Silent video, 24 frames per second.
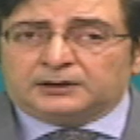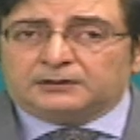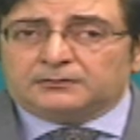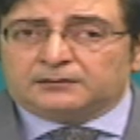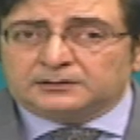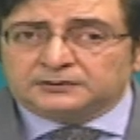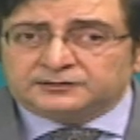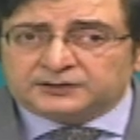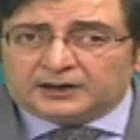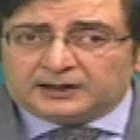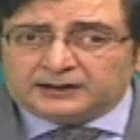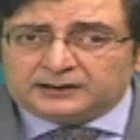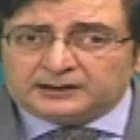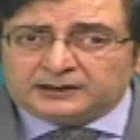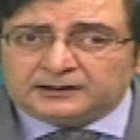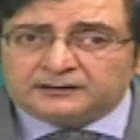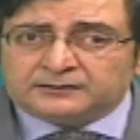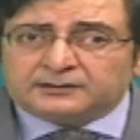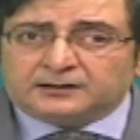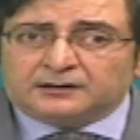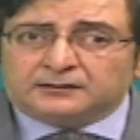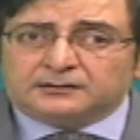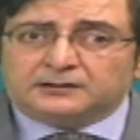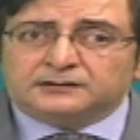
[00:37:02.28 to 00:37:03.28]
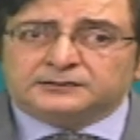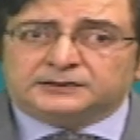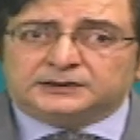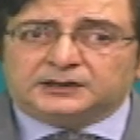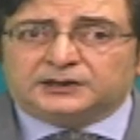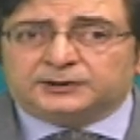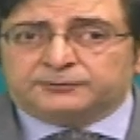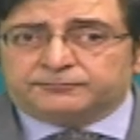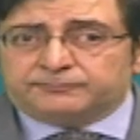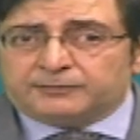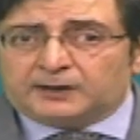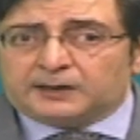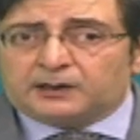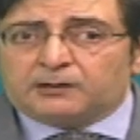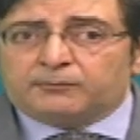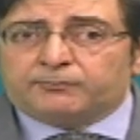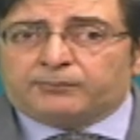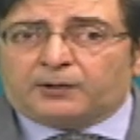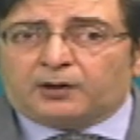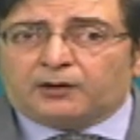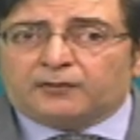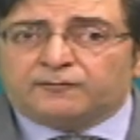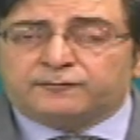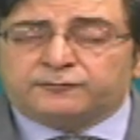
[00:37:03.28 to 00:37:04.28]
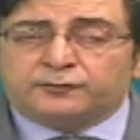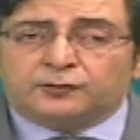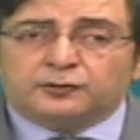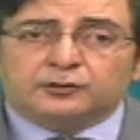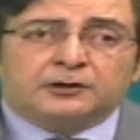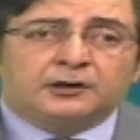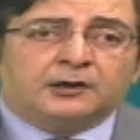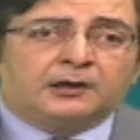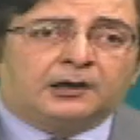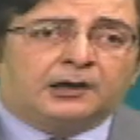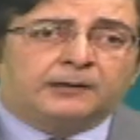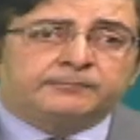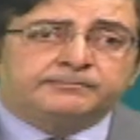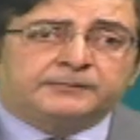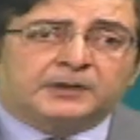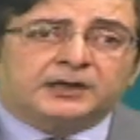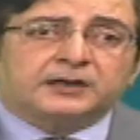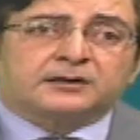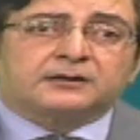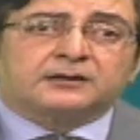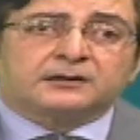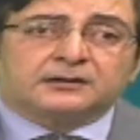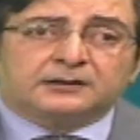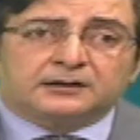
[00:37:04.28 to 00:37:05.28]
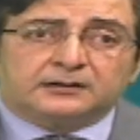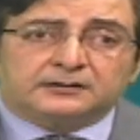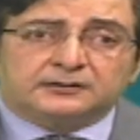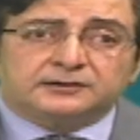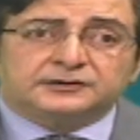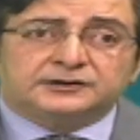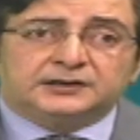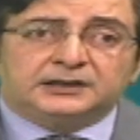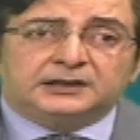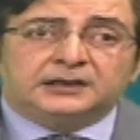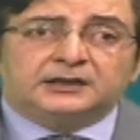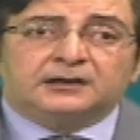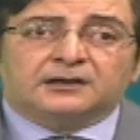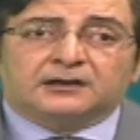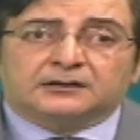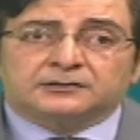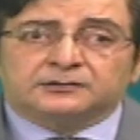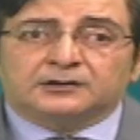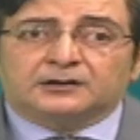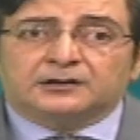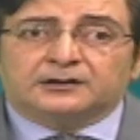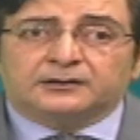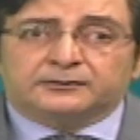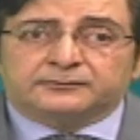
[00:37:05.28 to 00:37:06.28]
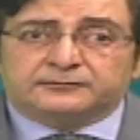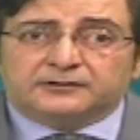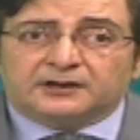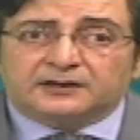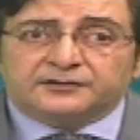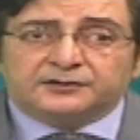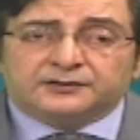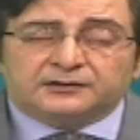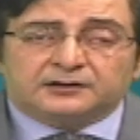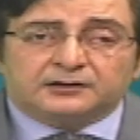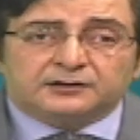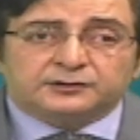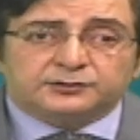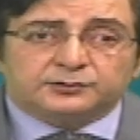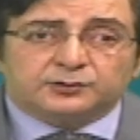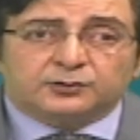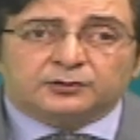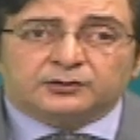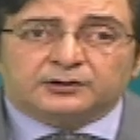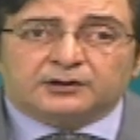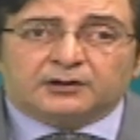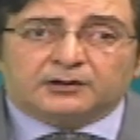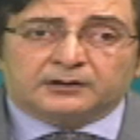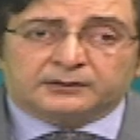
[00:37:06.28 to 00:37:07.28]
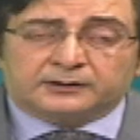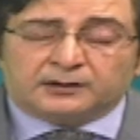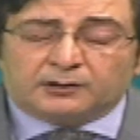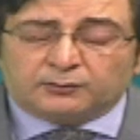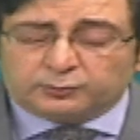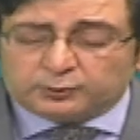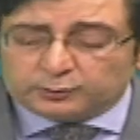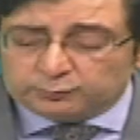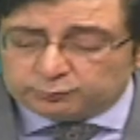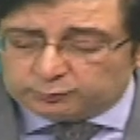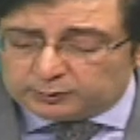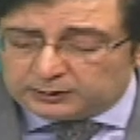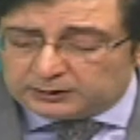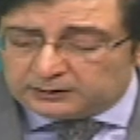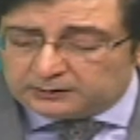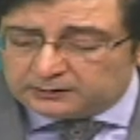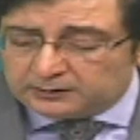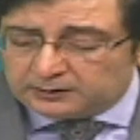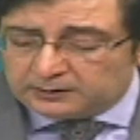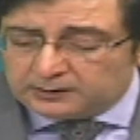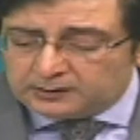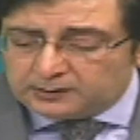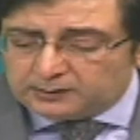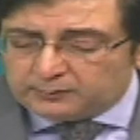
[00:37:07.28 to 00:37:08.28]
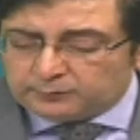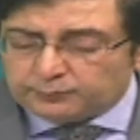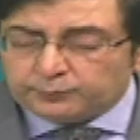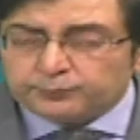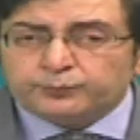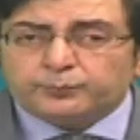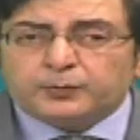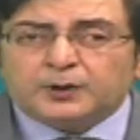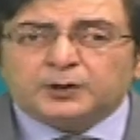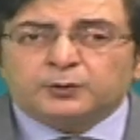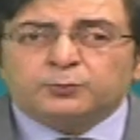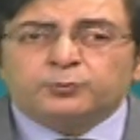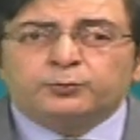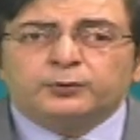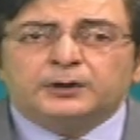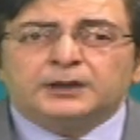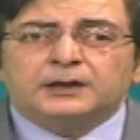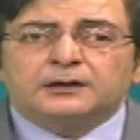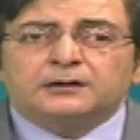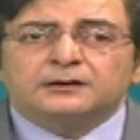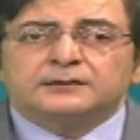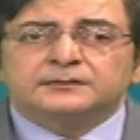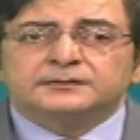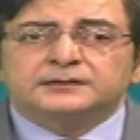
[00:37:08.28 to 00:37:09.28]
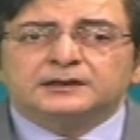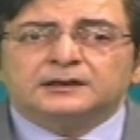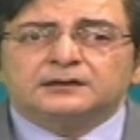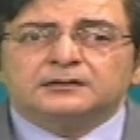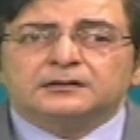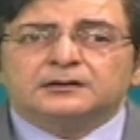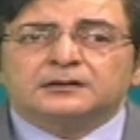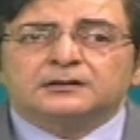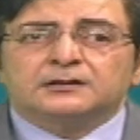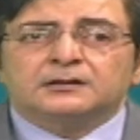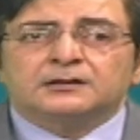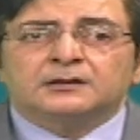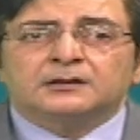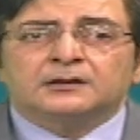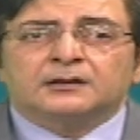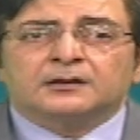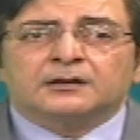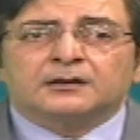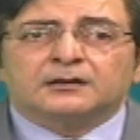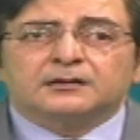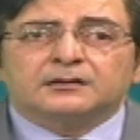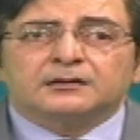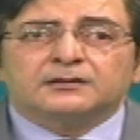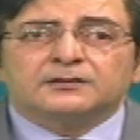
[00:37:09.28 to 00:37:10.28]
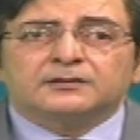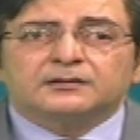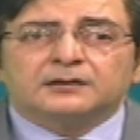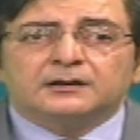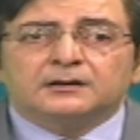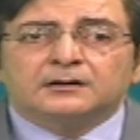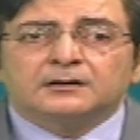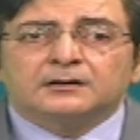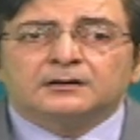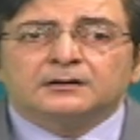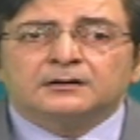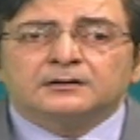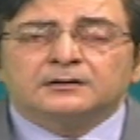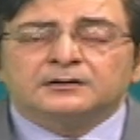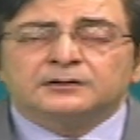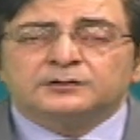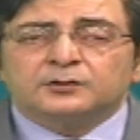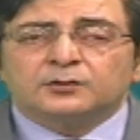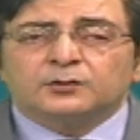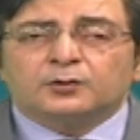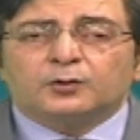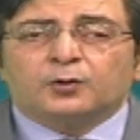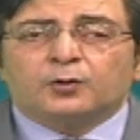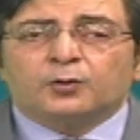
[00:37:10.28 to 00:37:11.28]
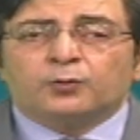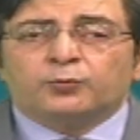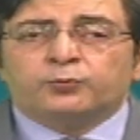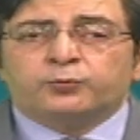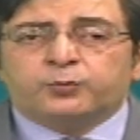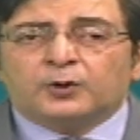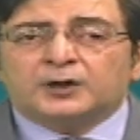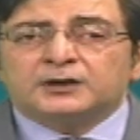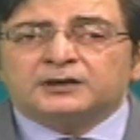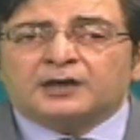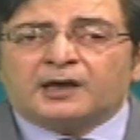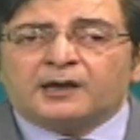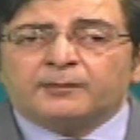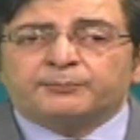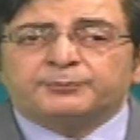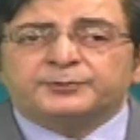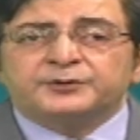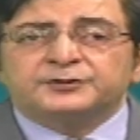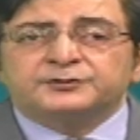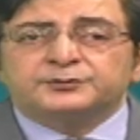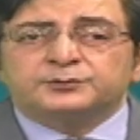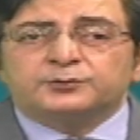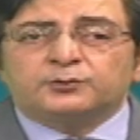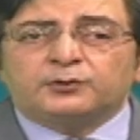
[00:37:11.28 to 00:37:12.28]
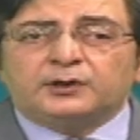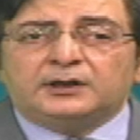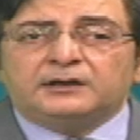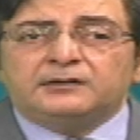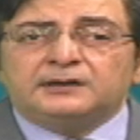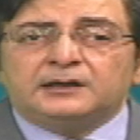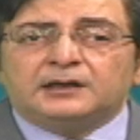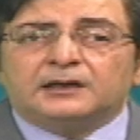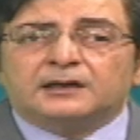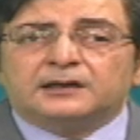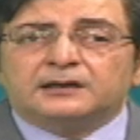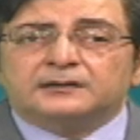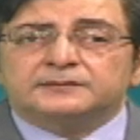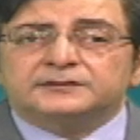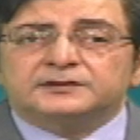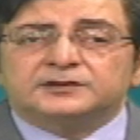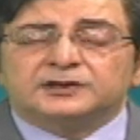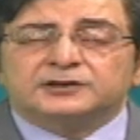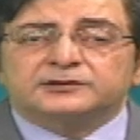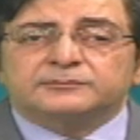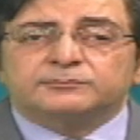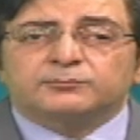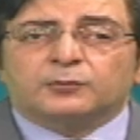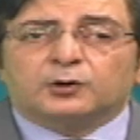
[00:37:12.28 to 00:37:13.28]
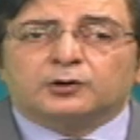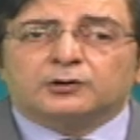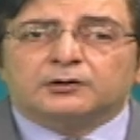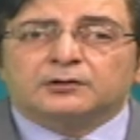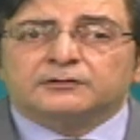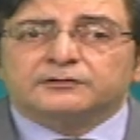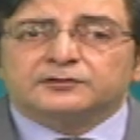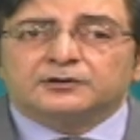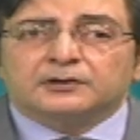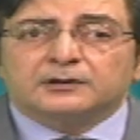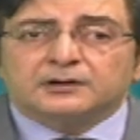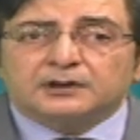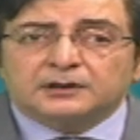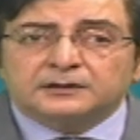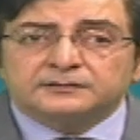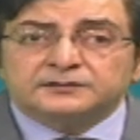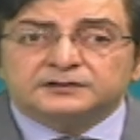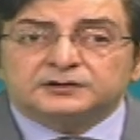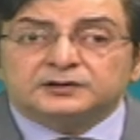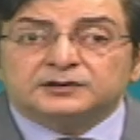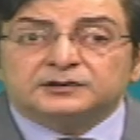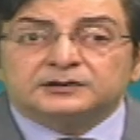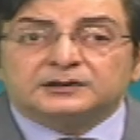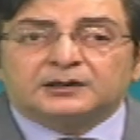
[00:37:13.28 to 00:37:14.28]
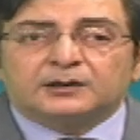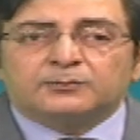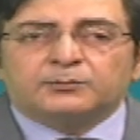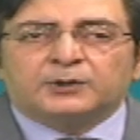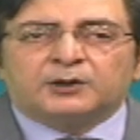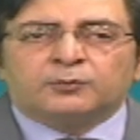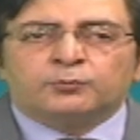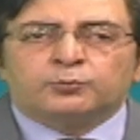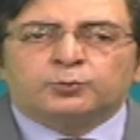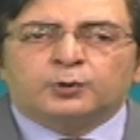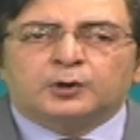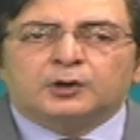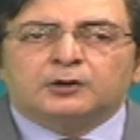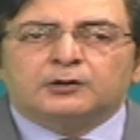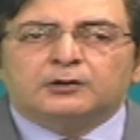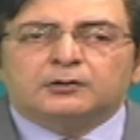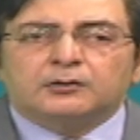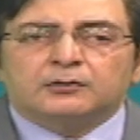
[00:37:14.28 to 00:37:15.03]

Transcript: Chinese currency is very powerful. American currency actually runs the show around the world. But where is Indian currency? So what happens to India in this model, sir, in this coming world?